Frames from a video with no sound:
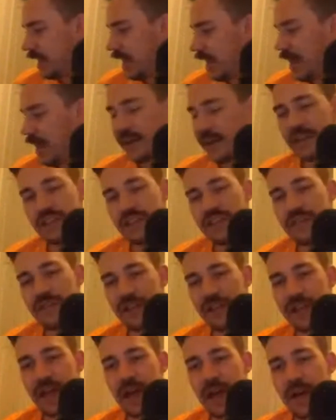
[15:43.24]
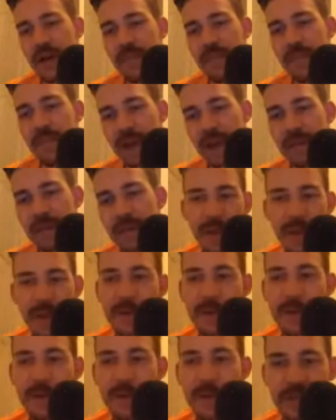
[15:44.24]
had to just fill out a mound of
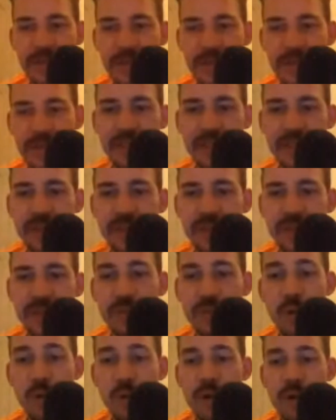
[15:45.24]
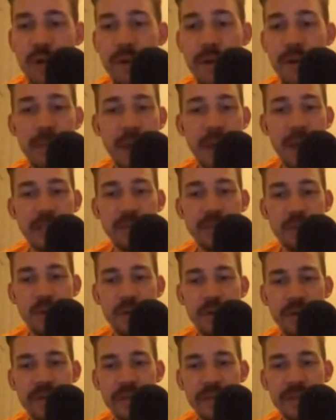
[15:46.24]
paperwork today to report my
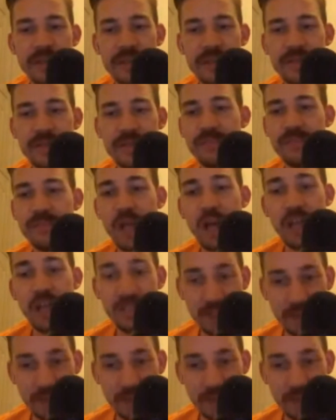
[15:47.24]
passport is lost.